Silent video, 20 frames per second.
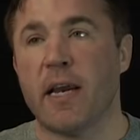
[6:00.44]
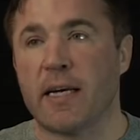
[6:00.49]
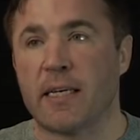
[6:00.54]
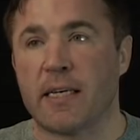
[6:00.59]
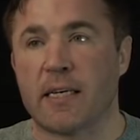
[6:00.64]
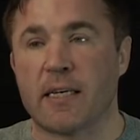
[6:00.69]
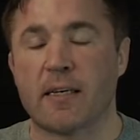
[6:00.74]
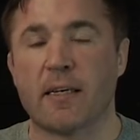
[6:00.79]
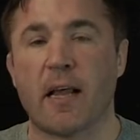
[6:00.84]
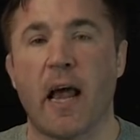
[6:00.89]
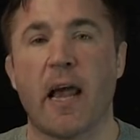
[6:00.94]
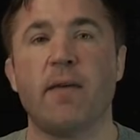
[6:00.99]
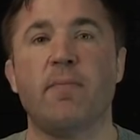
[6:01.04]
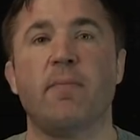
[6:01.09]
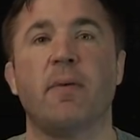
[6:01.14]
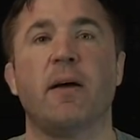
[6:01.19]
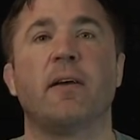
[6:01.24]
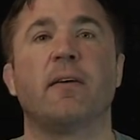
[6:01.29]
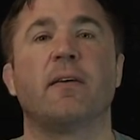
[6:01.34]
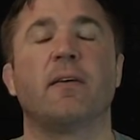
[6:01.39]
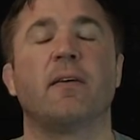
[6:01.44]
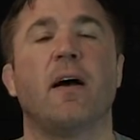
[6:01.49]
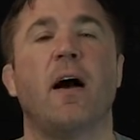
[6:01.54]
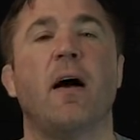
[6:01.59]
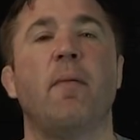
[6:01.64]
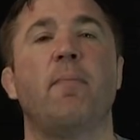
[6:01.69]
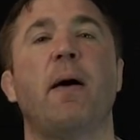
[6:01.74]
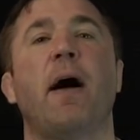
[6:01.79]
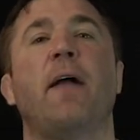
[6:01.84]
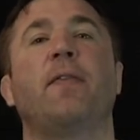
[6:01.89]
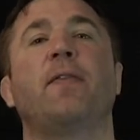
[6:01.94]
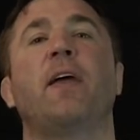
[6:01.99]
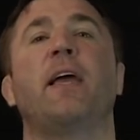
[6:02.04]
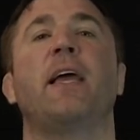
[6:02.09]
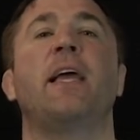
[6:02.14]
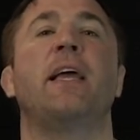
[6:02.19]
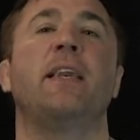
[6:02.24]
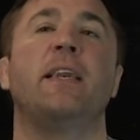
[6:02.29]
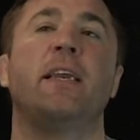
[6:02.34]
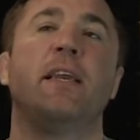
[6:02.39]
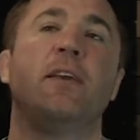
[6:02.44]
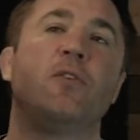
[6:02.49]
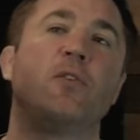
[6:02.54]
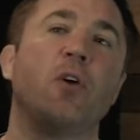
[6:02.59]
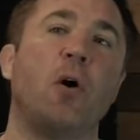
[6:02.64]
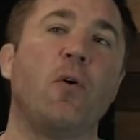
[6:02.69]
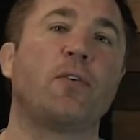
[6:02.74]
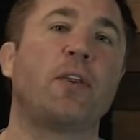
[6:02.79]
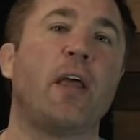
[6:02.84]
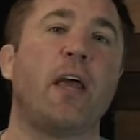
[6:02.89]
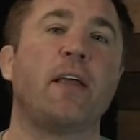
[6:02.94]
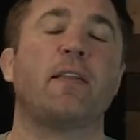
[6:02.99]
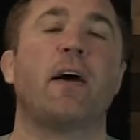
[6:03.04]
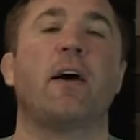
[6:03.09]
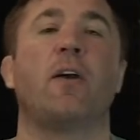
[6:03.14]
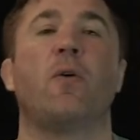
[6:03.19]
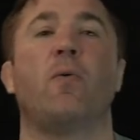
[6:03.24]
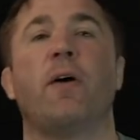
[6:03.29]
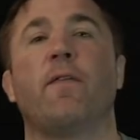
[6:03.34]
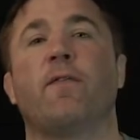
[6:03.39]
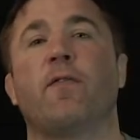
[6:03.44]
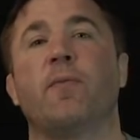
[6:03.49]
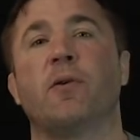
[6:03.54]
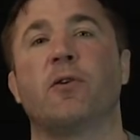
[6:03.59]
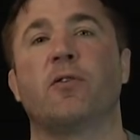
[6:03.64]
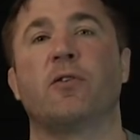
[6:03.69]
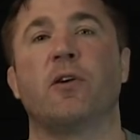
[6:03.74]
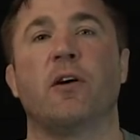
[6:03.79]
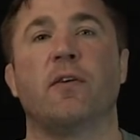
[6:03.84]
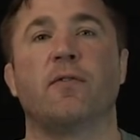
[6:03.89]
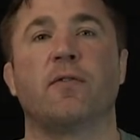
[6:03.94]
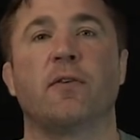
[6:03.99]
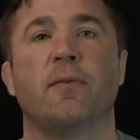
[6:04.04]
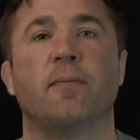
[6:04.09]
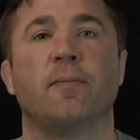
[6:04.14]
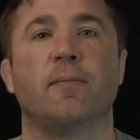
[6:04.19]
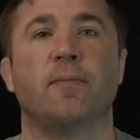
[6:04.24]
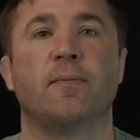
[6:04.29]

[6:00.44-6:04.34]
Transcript: excitement about the ending? Don't take that away from yourselves.